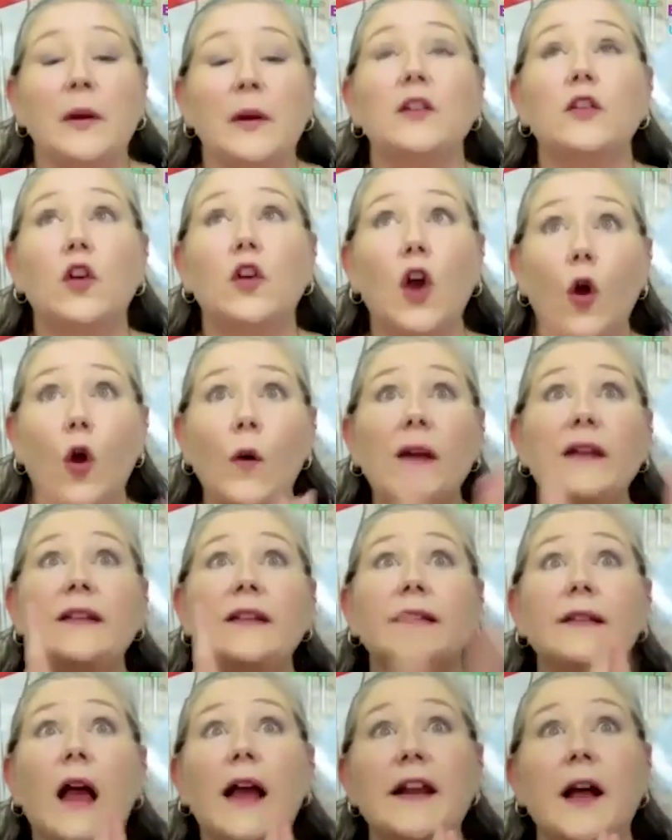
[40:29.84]
go and
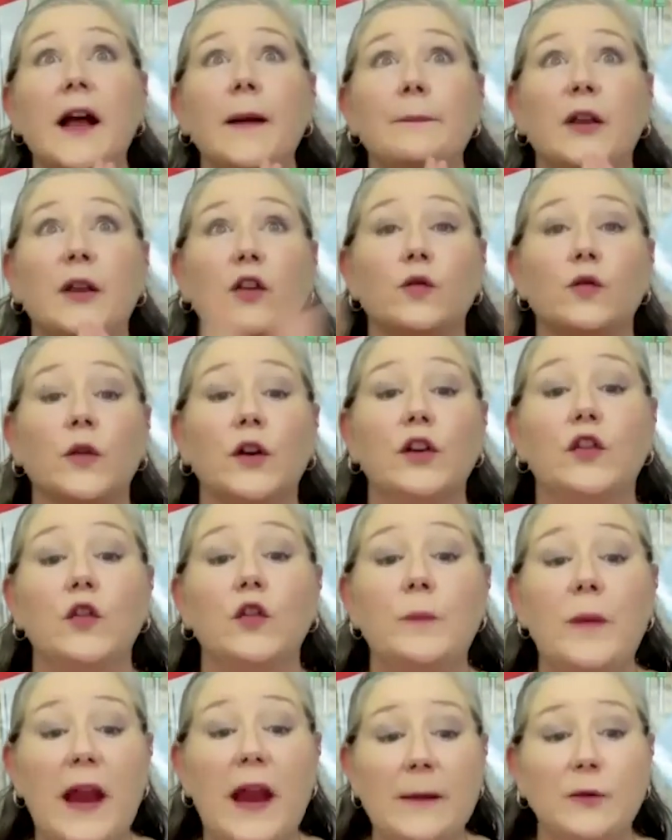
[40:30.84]
sign up because we're going to do
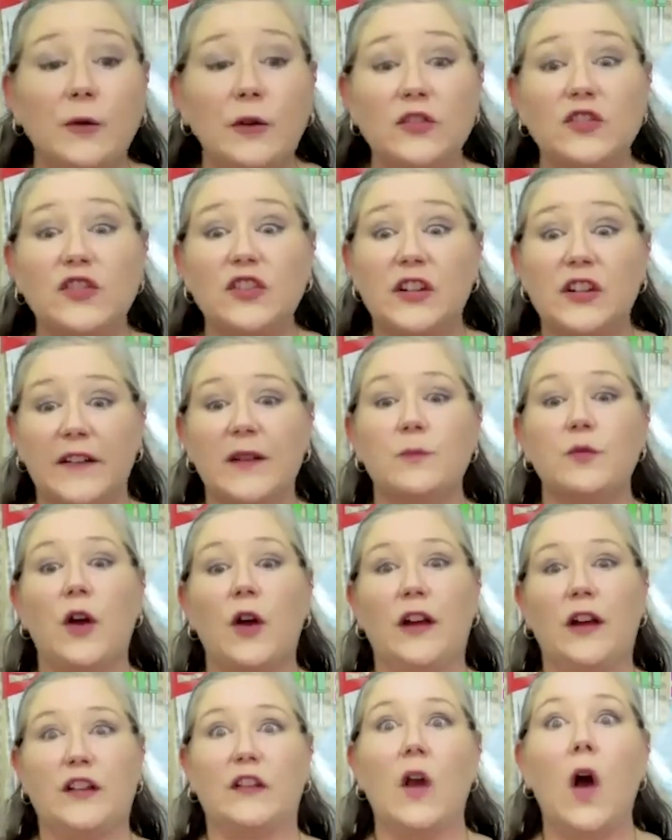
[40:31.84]
paper engineering
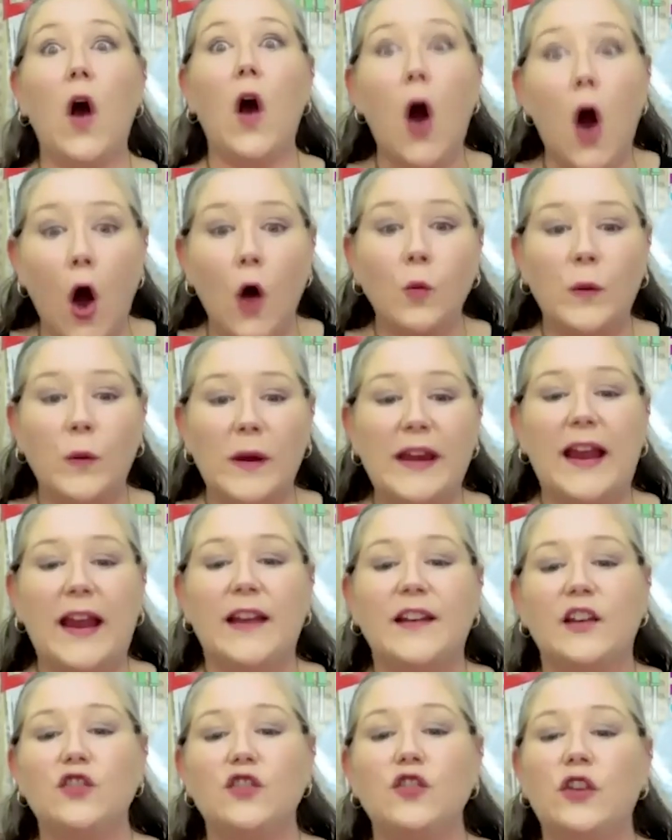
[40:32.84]
projects all weekend
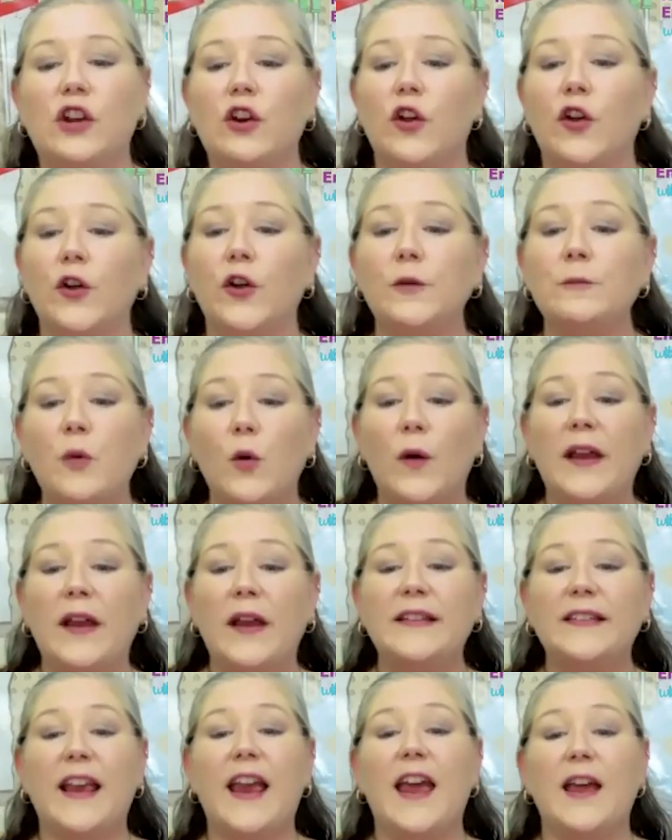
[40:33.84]
and you can earn
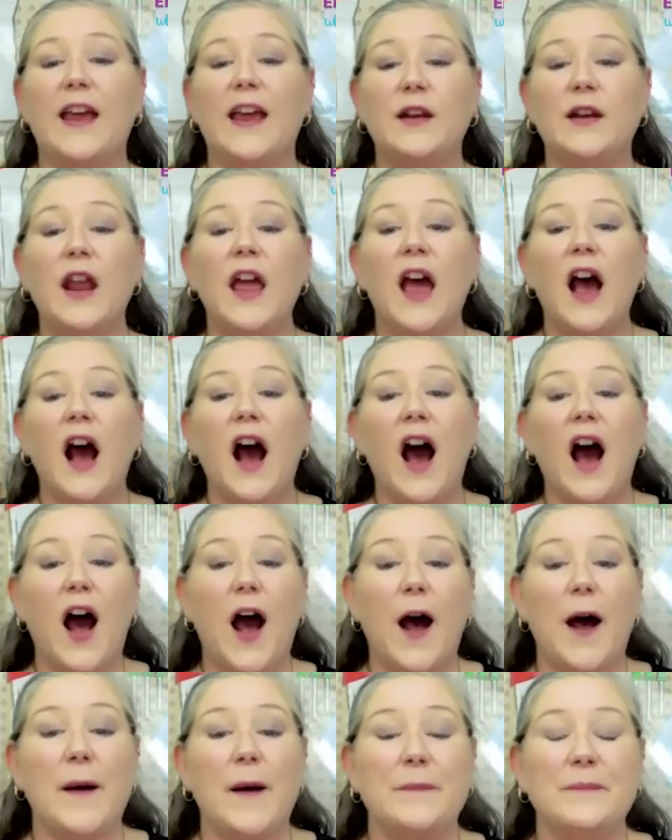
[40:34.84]
points and
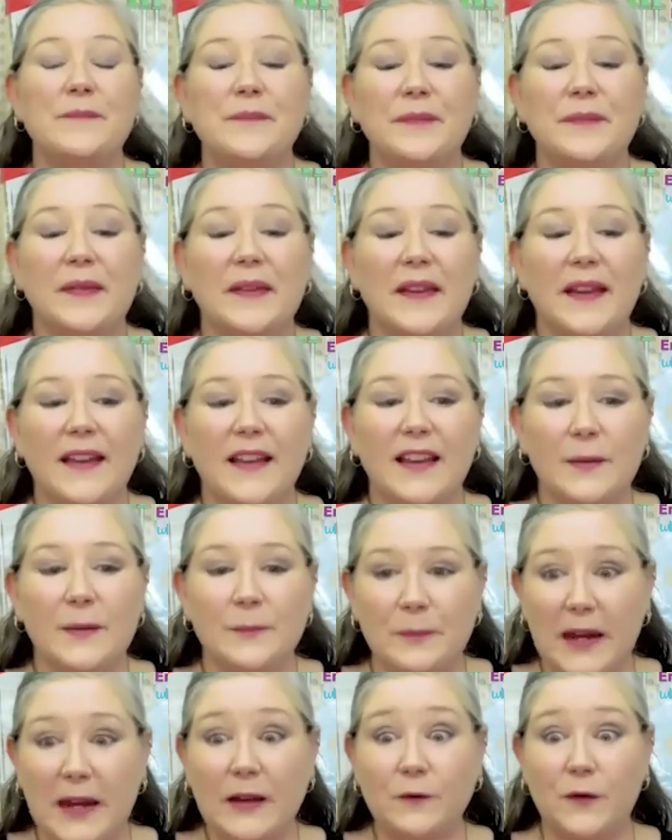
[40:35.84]

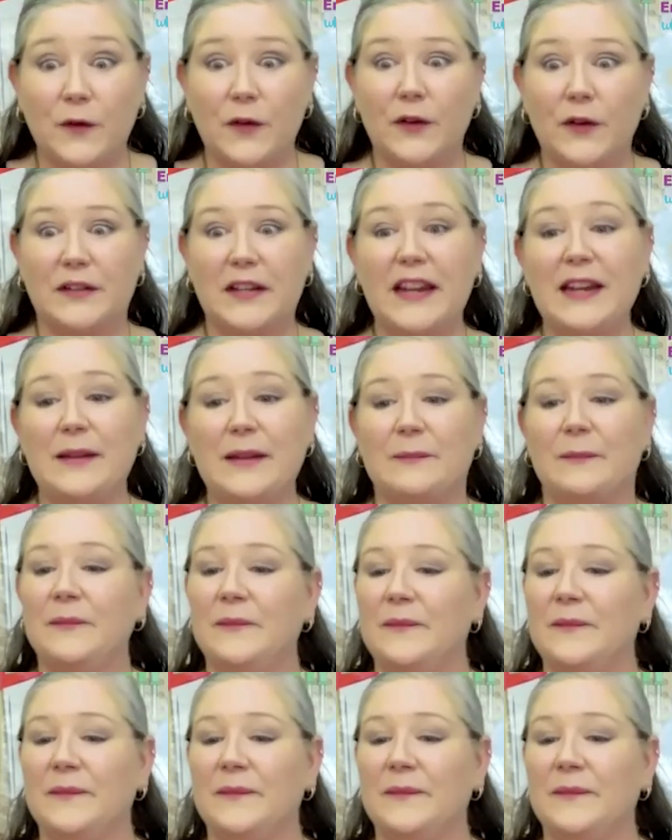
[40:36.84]
compete for your team.